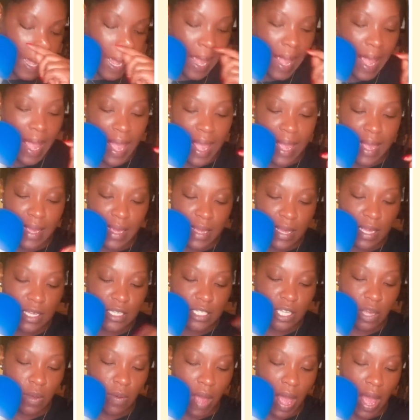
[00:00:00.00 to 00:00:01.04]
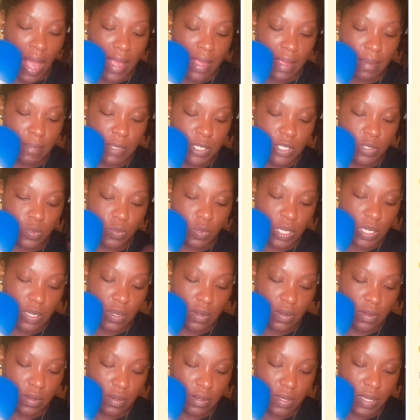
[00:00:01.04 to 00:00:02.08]
Hey, so I am a
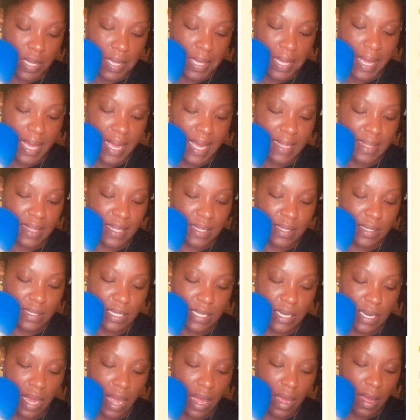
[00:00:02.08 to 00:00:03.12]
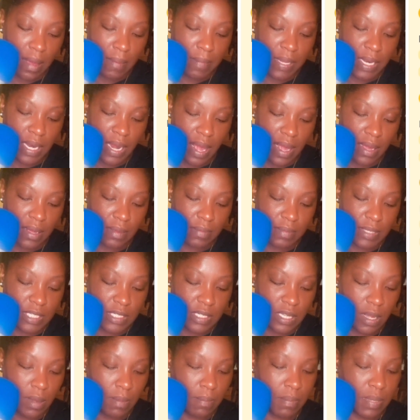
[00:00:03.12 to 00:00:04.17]
swinger, ethically
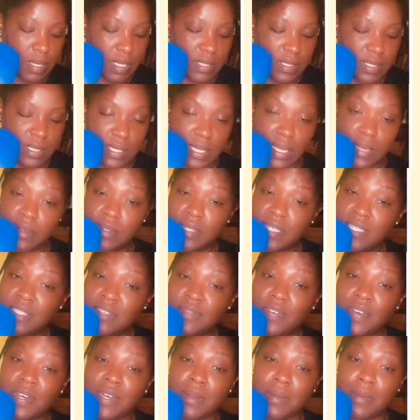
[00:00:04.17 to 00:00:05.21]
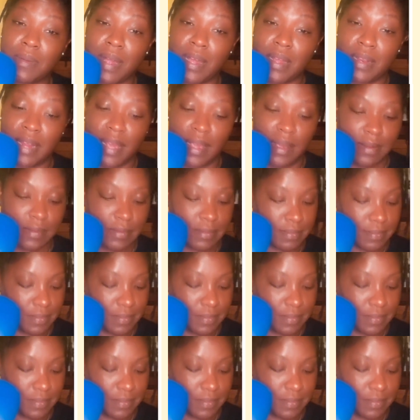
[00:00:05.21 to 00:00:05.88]
non-monogamous, but single as fuck right now.